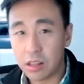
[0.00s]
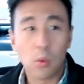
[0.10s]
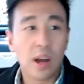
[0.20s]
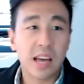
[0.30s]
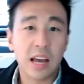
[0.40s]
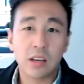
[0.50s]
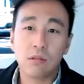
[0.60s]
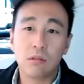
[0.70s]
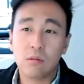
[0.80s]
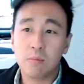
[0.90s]
The way that
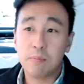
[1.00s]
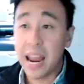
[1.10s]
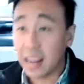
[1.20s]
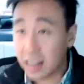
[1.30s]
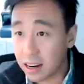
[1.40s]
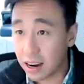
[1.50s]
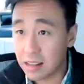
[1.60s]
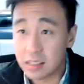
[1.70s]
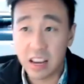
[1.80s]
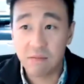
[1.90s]
you bank
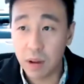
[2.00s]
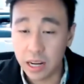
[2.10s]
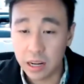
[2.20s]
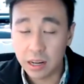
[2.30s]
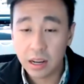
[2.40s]
and save money.